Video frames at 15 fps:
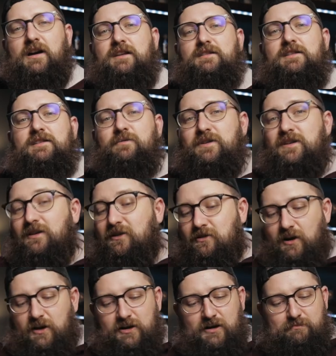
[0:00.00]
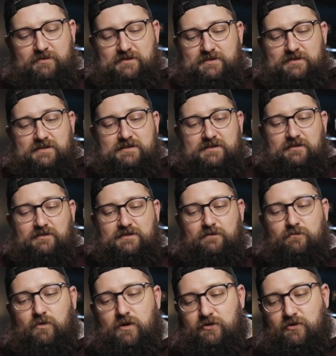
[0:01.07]
I think we get caught up in the details
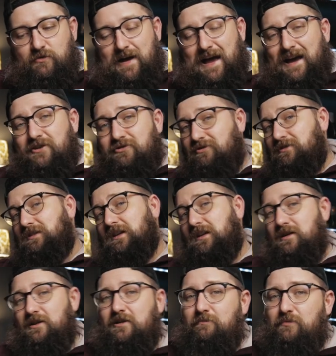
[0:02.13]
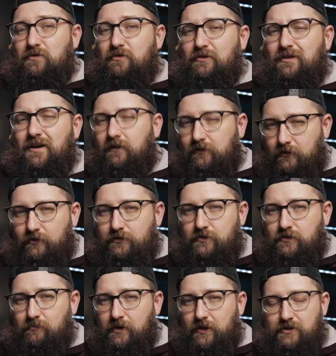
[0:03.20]
of what you actually need in a computer a little
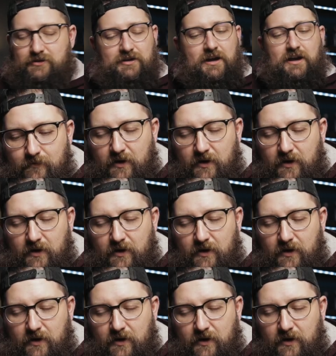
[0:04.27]
too much.